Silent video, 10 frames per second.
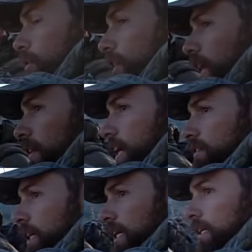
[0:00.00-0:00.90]
was at
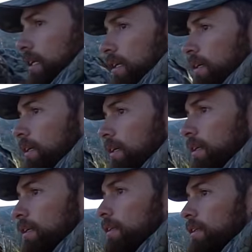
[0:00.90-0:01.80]
last night.
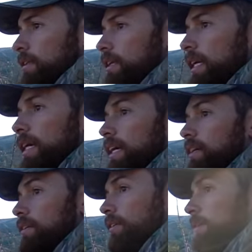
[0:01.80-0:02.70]
Oh, okay.
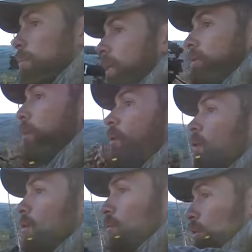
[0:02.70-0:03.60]
And the big bull
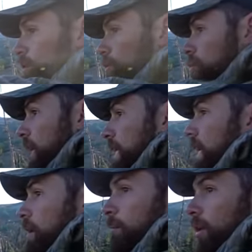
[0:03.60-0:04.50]
was straight
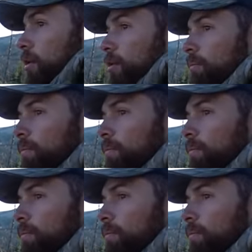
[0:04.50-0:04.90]
down below.